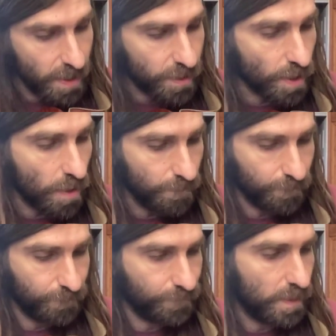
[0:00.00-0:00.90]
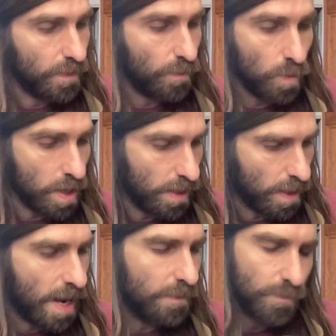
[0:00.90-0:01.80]
So
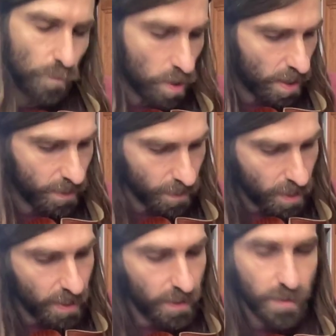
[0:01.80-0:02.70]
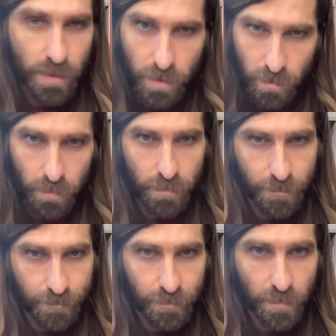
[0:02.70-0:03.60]
1,
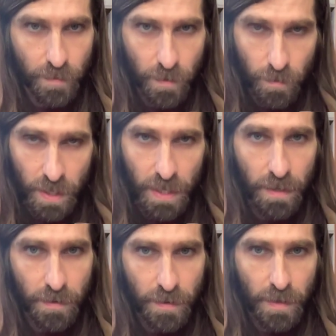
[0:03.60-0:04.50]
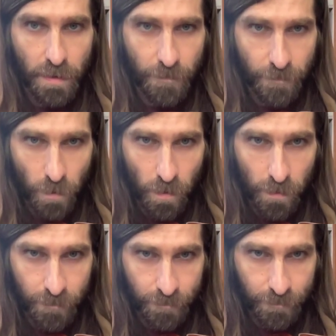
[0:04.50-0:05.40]
2, 3, 4.